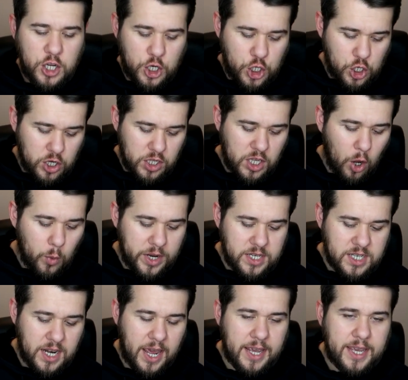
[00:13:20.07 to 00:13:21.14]
you shouldn't go
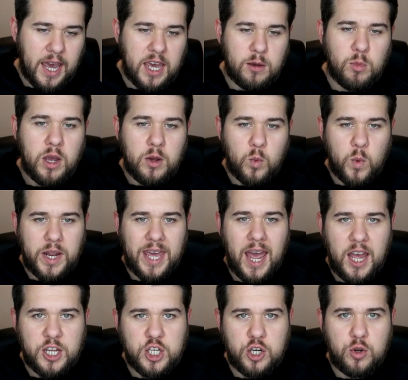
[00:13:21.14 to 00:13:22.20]
into that game with the
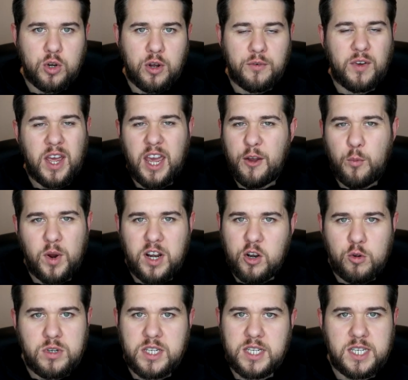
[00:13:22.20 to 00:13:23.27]
attitude of, if we
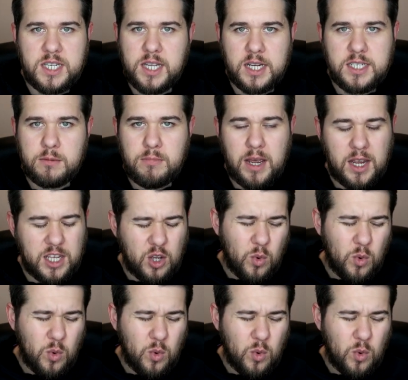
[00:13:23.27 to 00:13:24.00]
lose this, it doesn't matter.